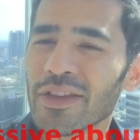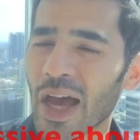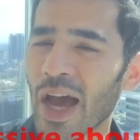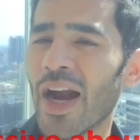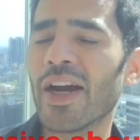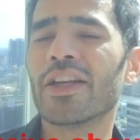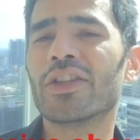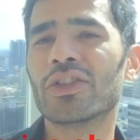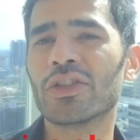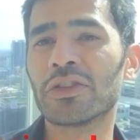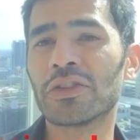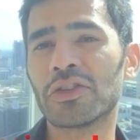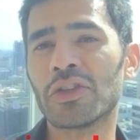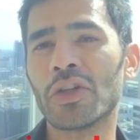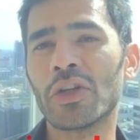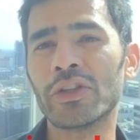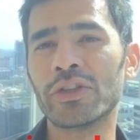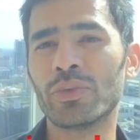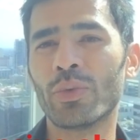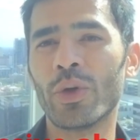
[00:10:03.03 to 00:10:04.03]
That is his
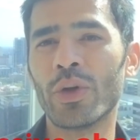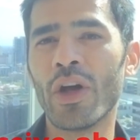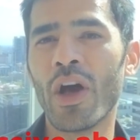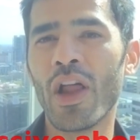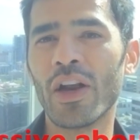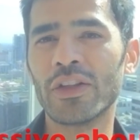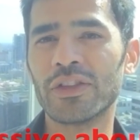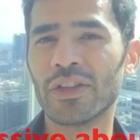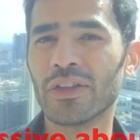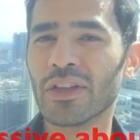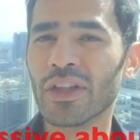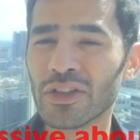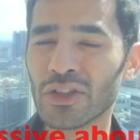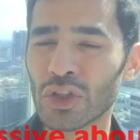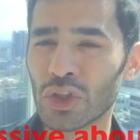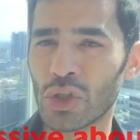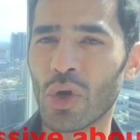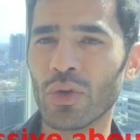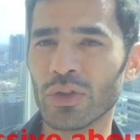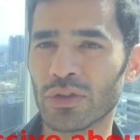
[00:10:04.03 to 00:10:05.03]
thirst for knowledge, and
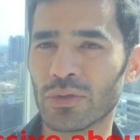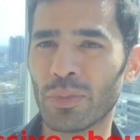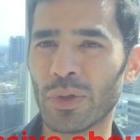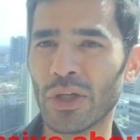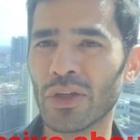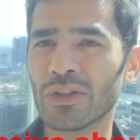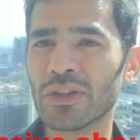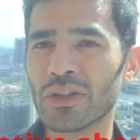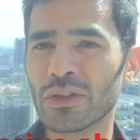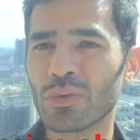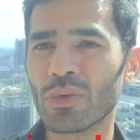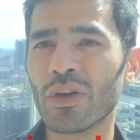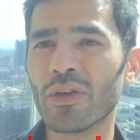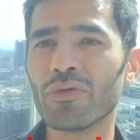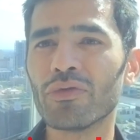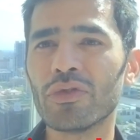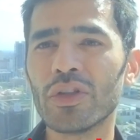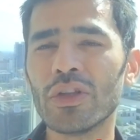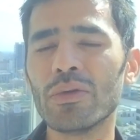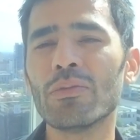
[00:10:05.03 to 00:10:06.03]
that shows because he's one
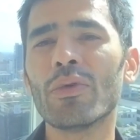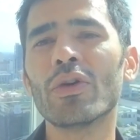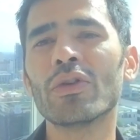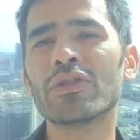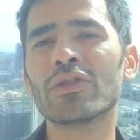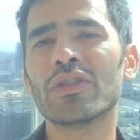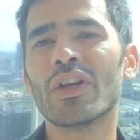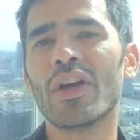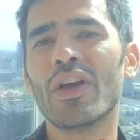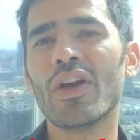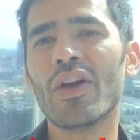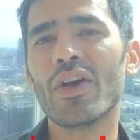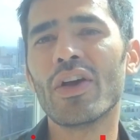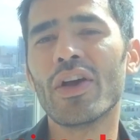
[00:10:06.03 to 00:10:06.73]
of the most